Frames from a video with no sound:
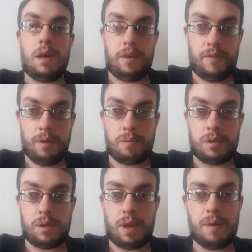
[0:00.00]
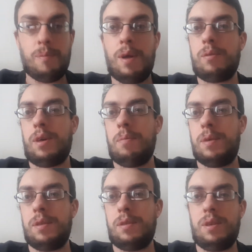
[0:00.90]
Hi folks, and welcome
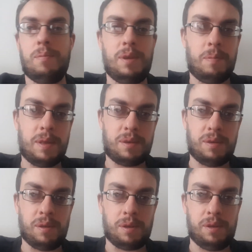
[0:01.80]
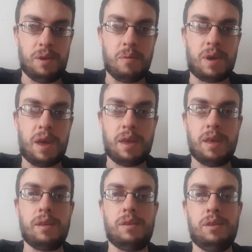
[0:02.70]
to the Money Mental
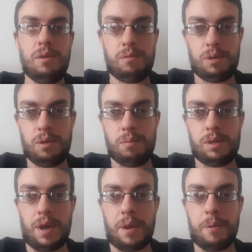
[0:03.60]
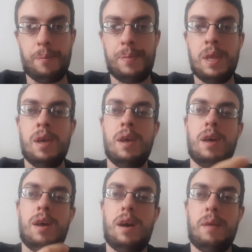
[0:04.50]
UK YouTube channel.
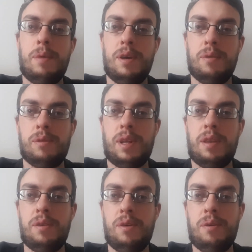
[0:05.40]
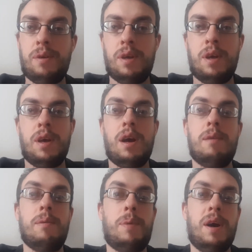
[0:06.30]
I'm your host Andrew.
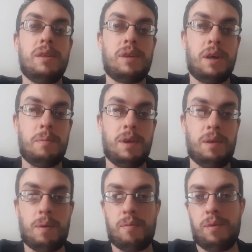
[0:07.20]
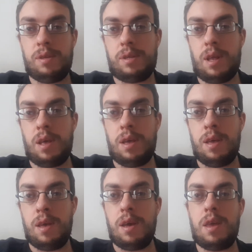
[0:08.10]
I'm a part-time eBay reseller
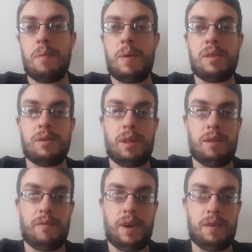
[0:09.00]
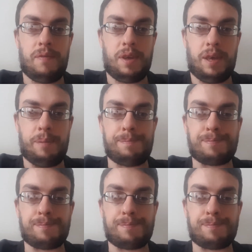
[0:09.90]
and a mental health advocate.